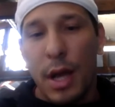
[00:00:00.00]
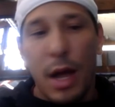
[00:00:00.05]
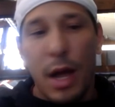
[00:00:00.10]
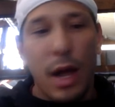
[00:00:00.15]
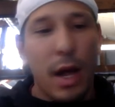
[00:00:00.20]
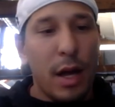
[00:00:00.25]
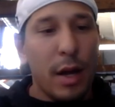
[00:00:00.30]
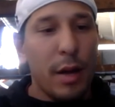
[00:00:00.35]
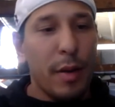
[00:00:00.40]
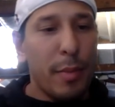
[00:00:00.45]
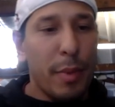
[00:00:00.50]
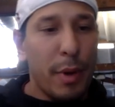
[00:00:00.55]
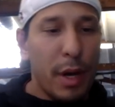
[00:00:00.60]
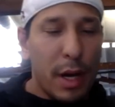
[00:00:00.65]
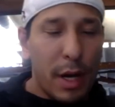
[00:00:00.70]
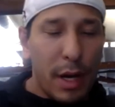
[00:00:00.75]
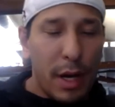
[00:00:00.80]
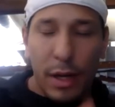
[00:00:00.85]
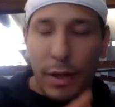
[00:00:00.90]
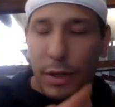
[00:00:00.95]

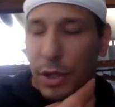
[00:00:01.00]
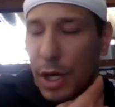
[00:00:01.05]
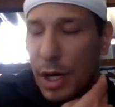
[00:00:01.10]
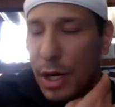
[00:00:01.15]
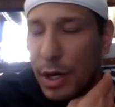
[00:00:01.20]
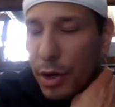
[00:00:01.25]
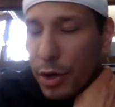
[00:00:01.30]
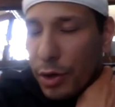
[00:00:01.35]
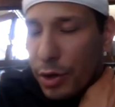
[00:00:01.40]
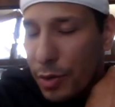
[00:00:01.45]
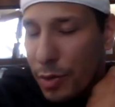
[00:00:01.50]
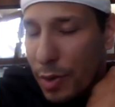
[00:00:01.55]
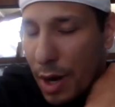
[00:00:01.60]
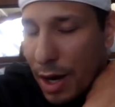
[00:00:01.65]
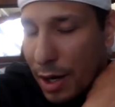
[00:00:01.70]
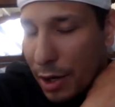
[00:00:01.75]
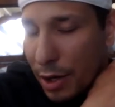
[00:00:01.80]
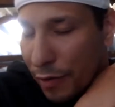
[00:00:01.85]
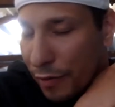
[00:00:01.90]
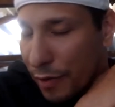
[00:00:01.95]
But I know
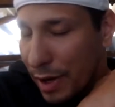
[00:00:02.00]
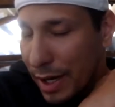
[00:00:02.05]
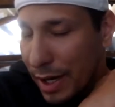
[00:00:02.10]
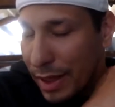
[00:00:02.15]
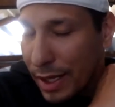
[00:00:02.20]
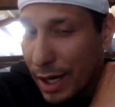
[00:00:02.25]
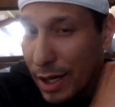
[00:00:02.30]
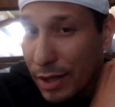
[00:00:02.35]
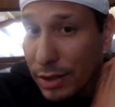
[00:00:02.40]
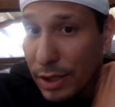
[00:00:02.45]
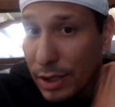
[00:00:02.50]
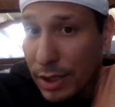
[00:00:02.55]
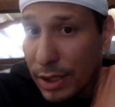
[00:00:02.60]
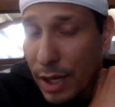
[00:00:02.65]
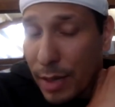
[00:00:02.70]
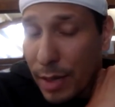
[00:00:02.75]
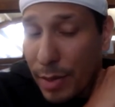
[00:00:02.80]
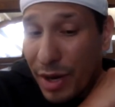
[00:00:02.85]
I don't know if you had anything else to say,